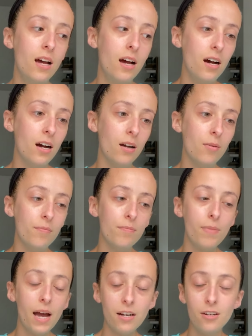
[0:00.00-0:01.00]
um,
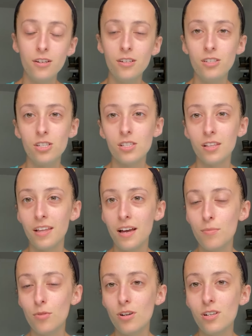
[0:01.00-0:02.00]
pattern just a lot
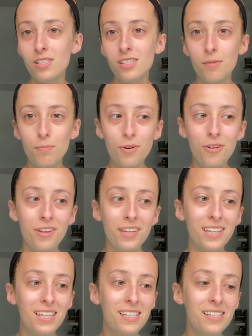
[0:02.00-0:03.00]
more simple and
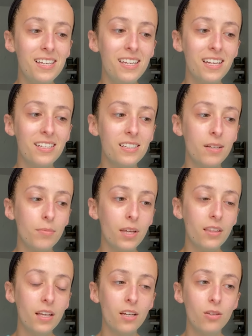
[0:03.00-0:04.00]
easy and something
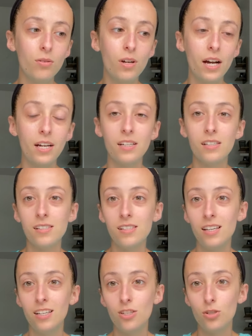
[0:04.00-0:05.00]
that you guys
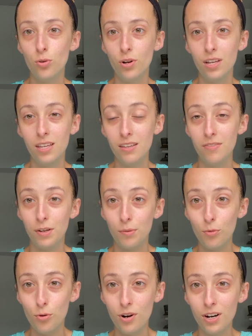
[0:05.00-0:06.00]
enjoy even
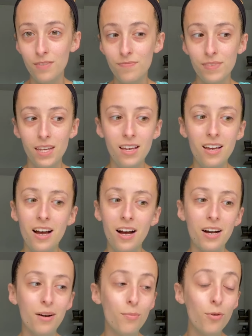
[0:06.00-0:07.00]
more.
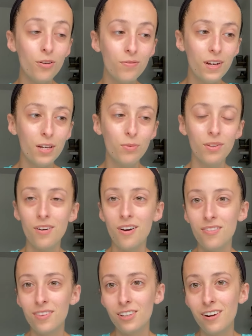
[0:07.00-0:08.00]
Uh, more fun with all
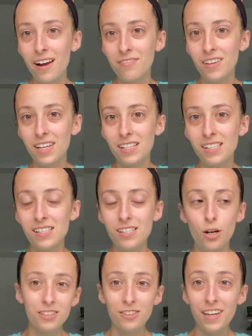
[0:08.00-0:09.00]
the graphics.
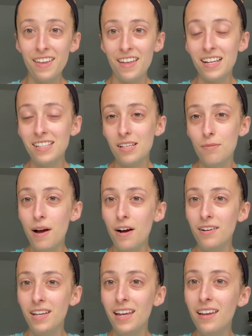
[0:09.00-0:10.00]
So, so yeah, that's
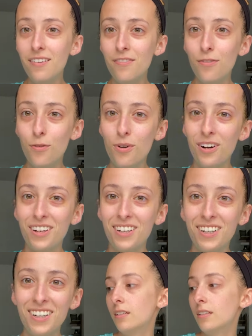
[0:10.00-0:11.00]
about it for
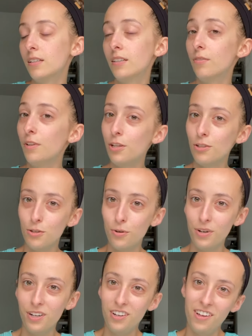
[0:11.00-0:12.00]
the video
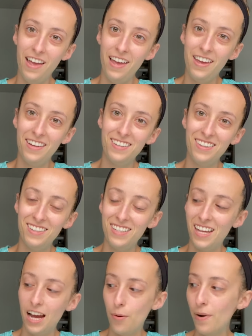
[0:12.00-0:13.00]
tutorial and the
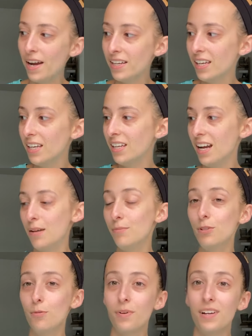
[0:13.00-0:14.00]
DIY kit. I'm
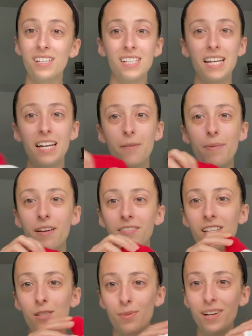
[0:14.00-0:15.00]
super excited about
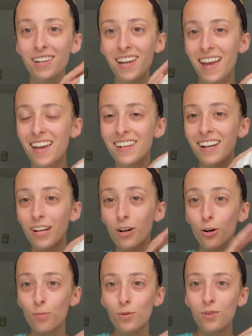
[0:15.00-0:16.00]
this one and I
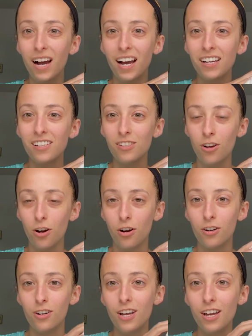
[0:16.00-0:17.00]
hope you guys
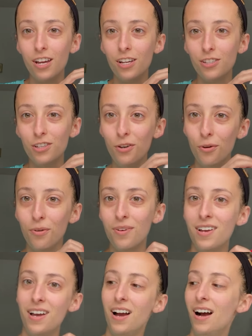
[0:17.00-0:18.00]
are too.
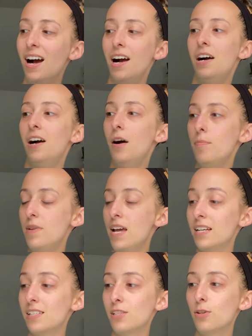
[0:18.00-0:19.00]
Uh, up
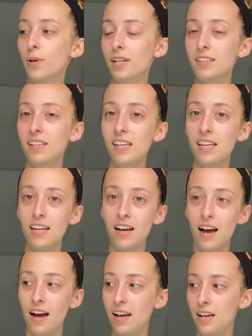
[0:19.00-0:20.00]
next, quickly,
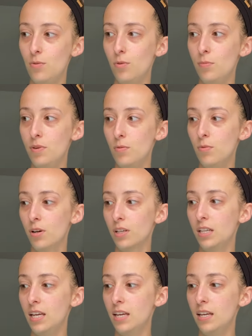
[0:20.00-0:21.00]
I will be
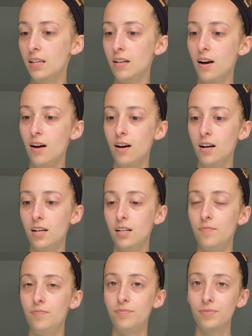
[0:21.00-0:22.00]
working
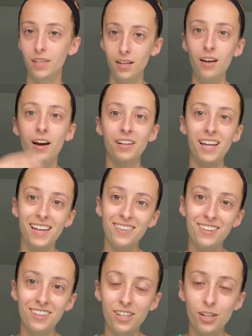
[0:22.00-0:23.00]
on again
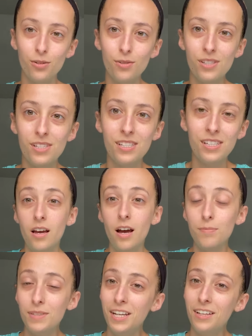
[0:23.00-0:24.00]
the ghost
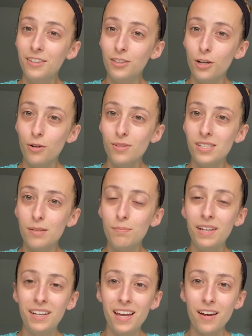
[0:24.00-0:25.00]
updating the ghost
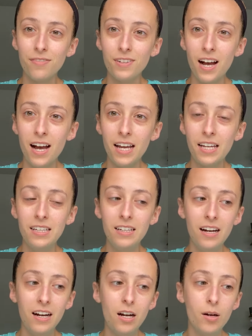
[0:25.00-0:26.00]
pdf guide
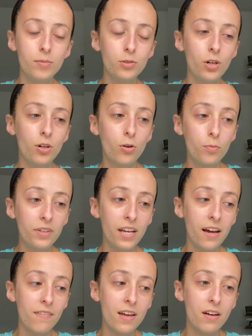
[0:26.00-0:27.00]
um, so i'll hopefully
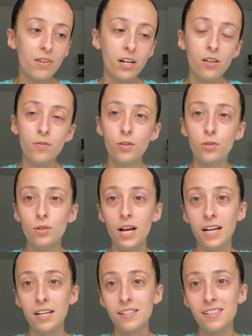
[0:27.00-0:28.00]
have that ready for you
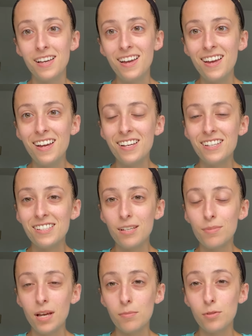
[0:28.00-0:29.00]
guys
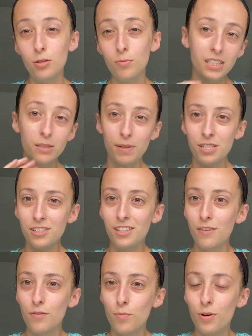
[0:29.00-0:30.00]
sometime soon especially
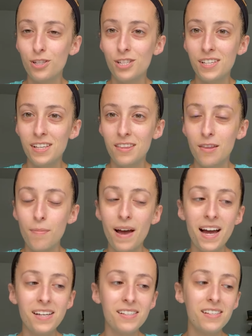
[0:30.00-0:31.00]
if you purchase it in the
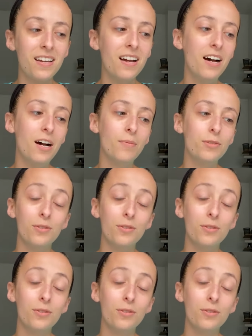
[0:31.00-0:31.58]
past um, so